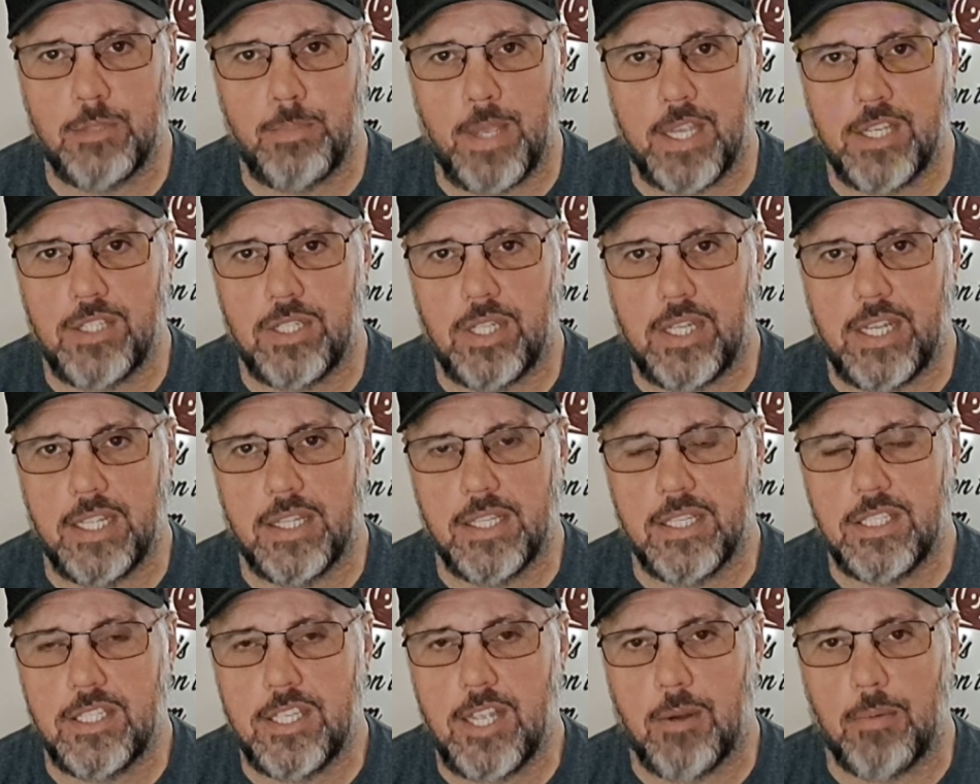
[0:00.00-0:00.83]
especially
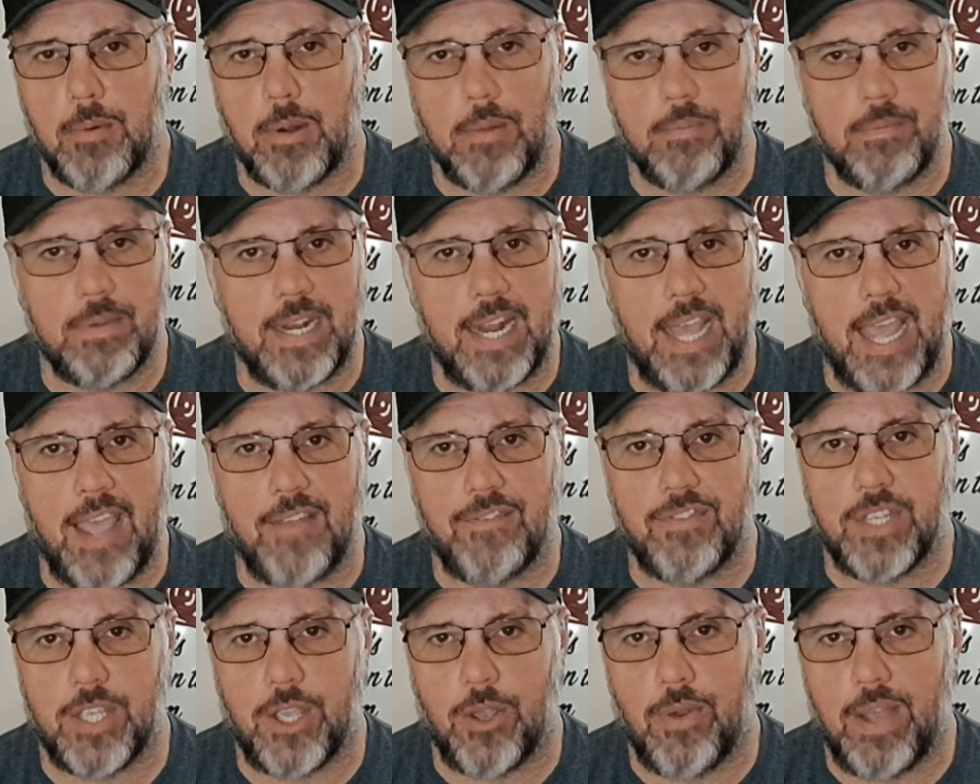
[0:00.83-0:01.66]
in the summer, I'm going to
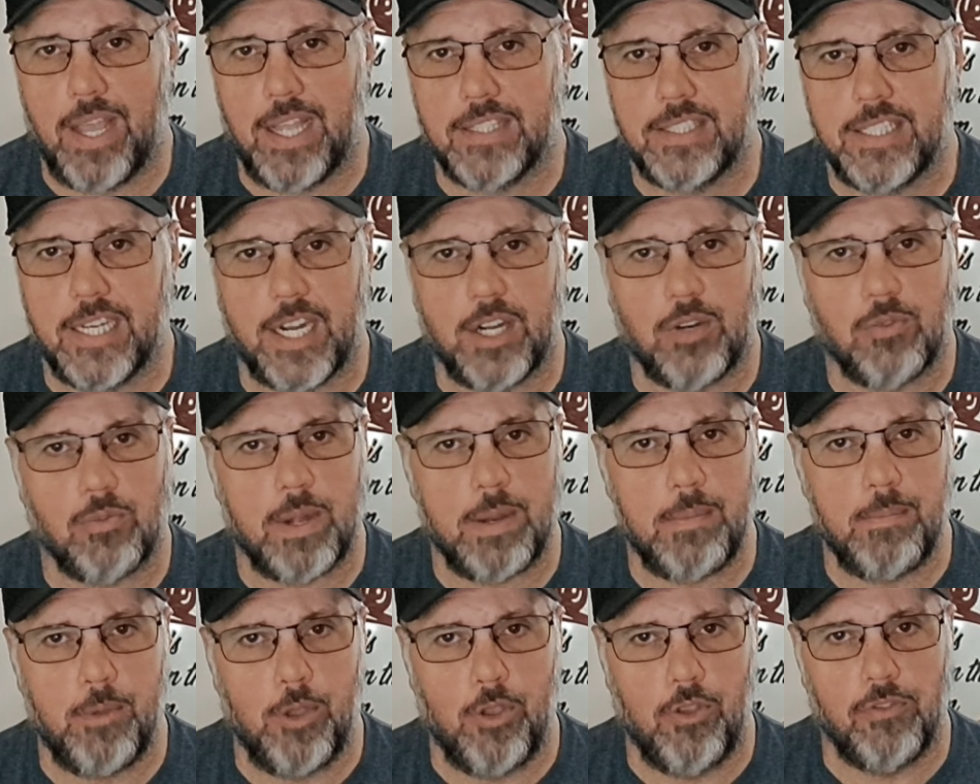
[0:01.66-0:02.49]
have to go out there and
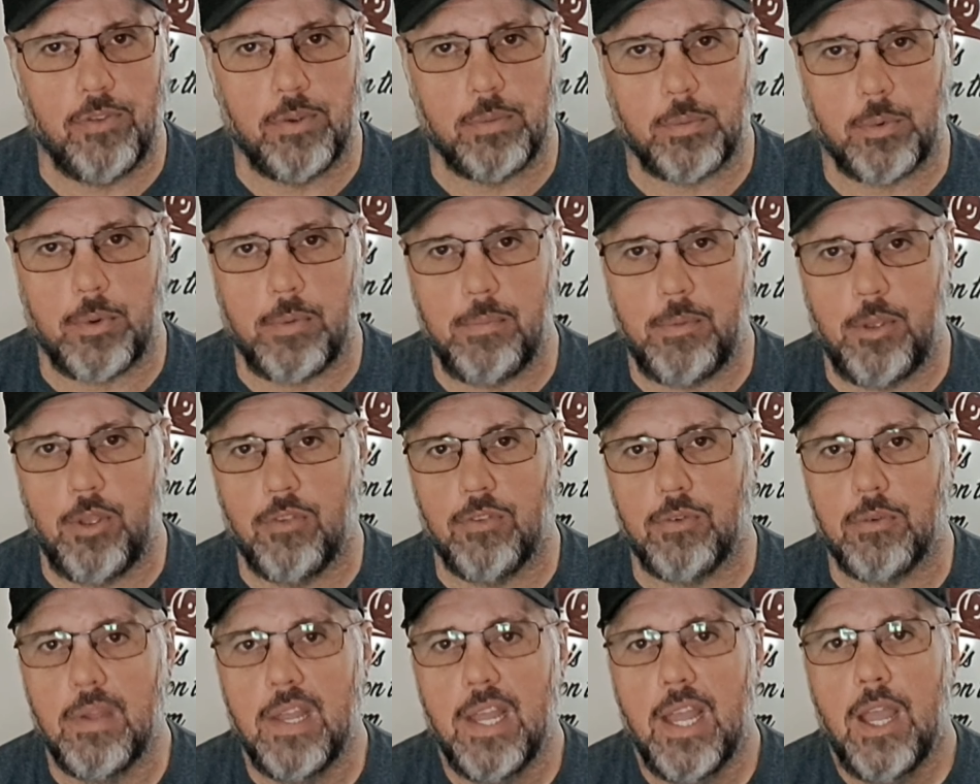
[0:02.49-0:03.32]
remove
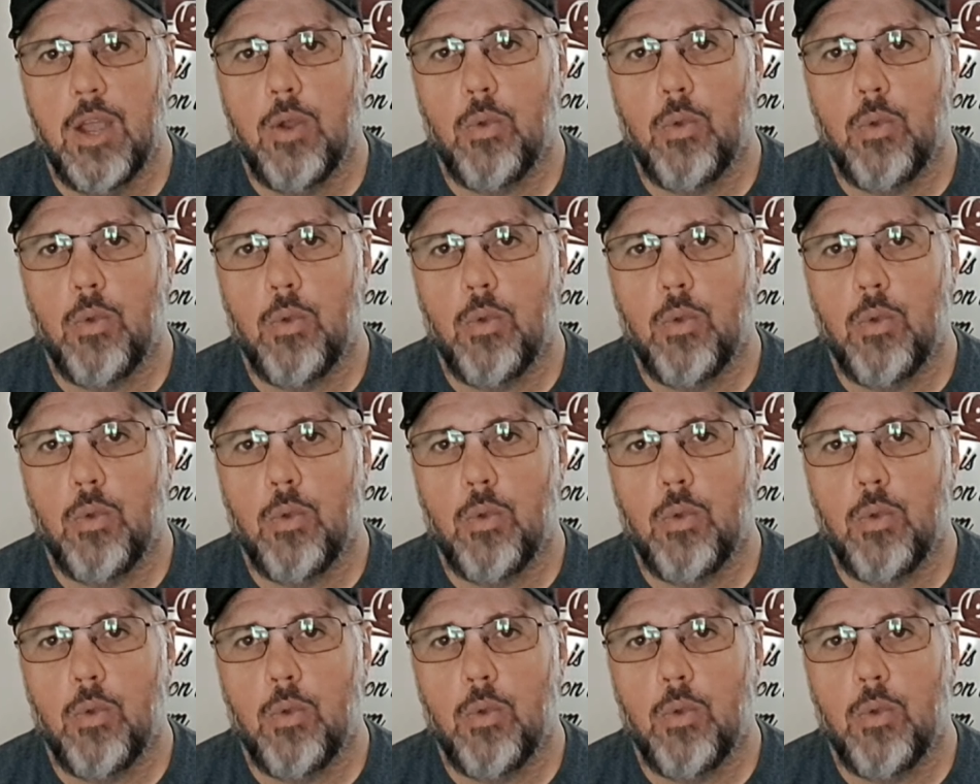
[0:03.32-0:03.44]
them.